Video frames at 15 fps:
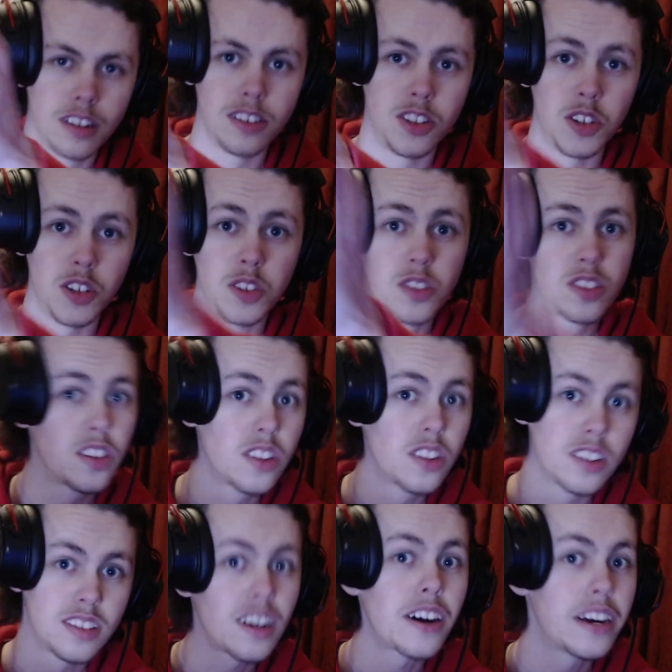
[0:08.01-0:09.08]
just to the
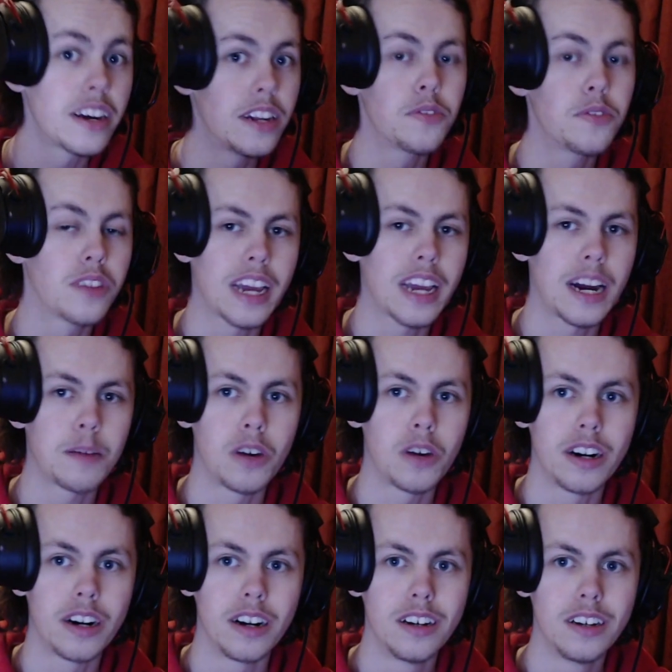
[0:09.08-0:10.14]
side of the
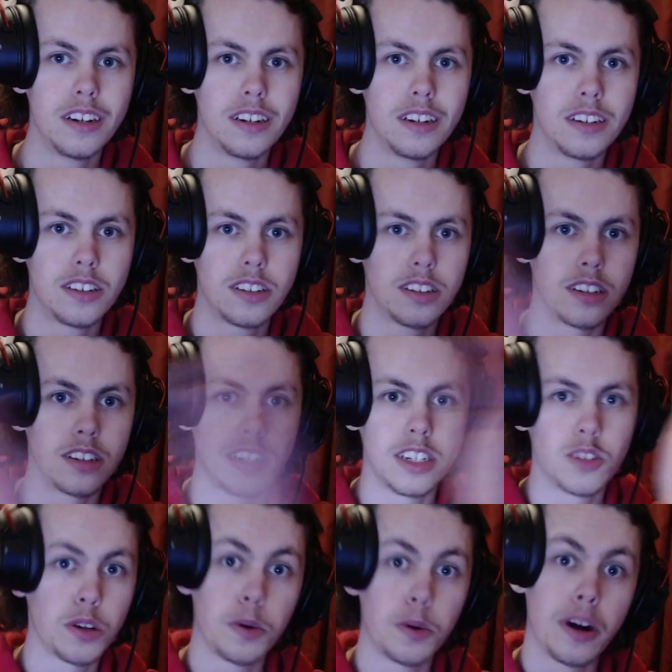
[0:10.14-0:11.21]
camera, to
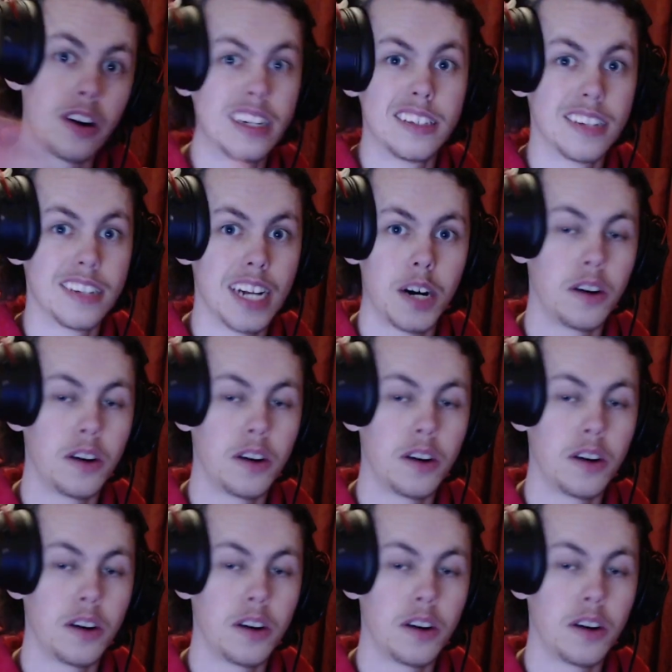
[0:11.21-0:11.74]
literally where it is now.